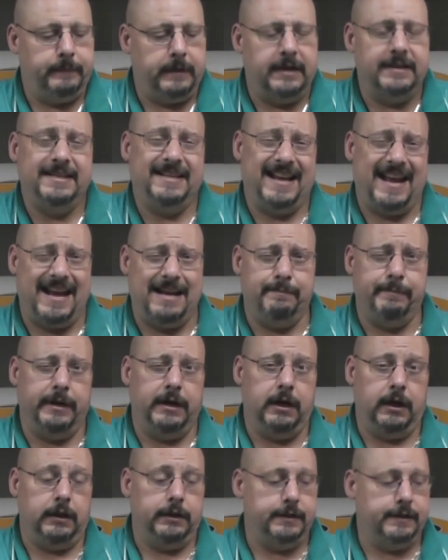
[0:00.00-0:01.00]
I did 8
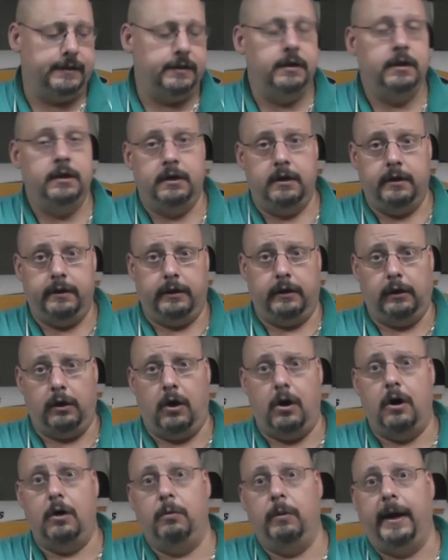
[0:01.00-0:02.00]
builds the
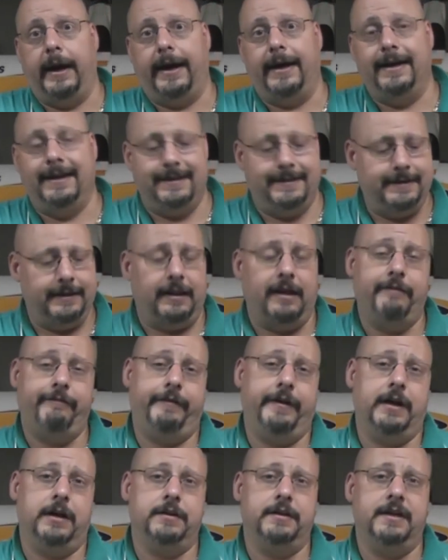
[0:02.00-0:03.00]
long way until I
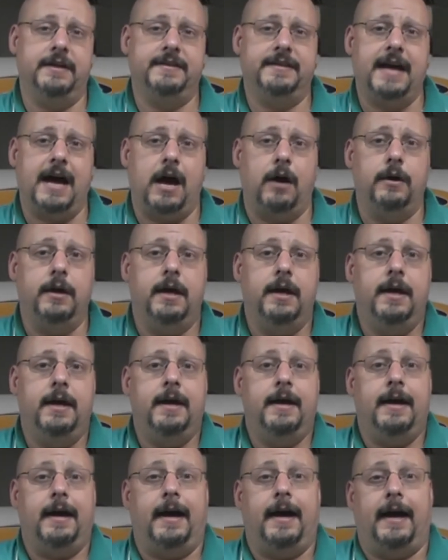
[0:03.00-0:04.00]
figured this out.
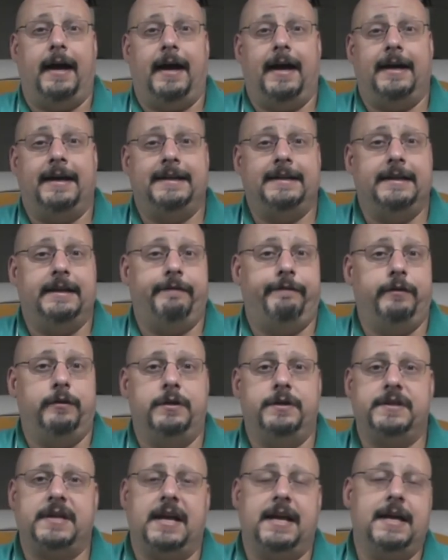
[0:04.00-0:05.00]
And if you're
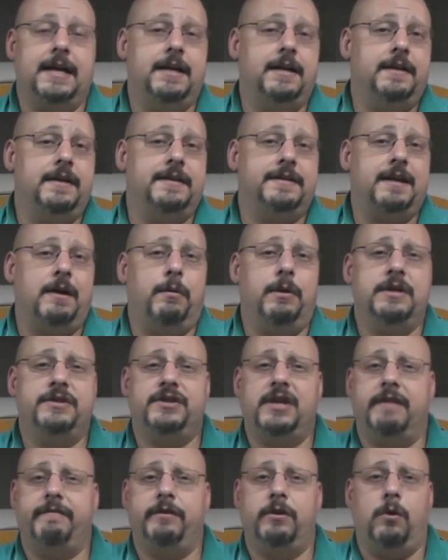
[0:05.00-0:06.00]
just getting into this, I want to
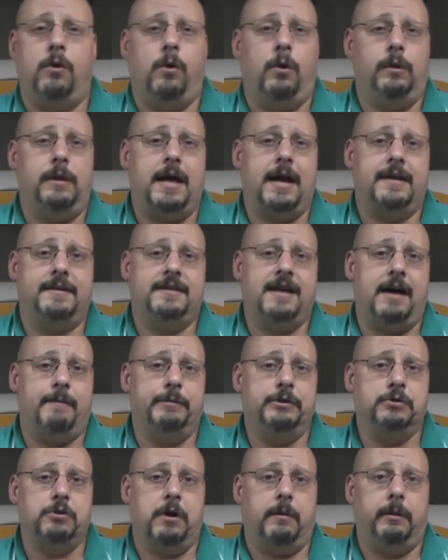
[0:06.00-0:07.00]
save you a whole lot of time
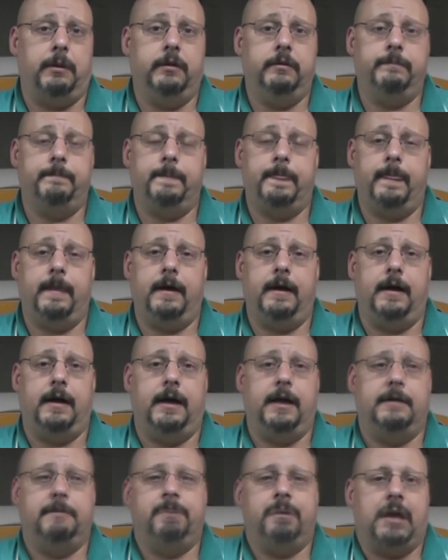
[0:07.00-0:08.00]
and trouble.
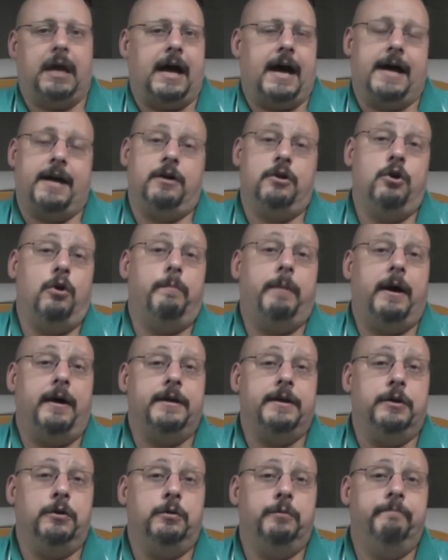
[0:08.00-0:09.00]
I don't know about
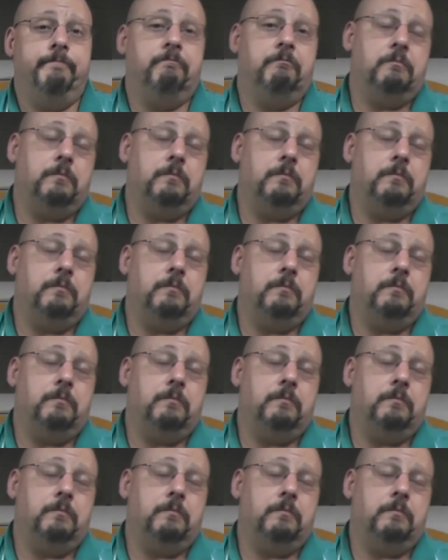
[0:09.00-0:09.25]
you.